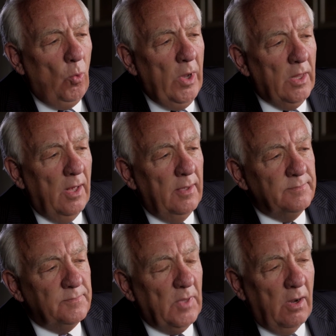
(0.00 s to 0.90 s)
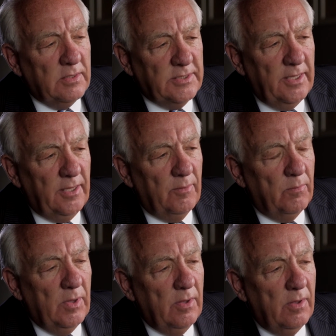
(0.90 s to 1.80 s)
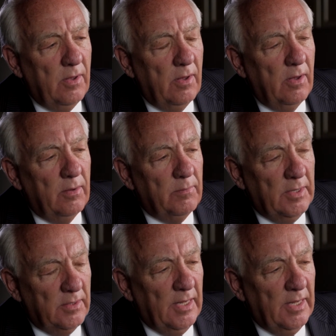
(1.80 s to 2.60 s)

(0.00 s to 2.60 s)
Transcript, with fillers: Well, um, our team, um, and,